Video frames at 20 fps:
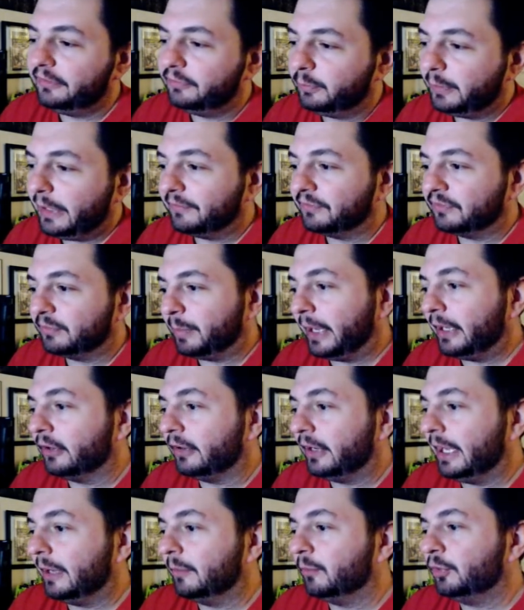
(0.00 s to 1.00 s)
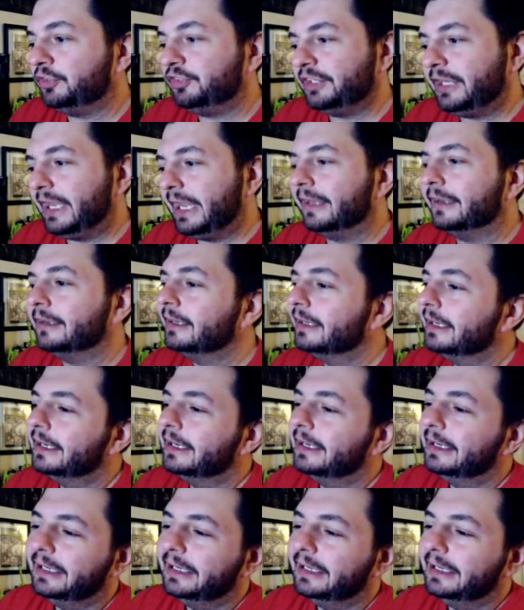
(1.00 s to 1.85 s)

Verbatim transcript: least we have spider ham which again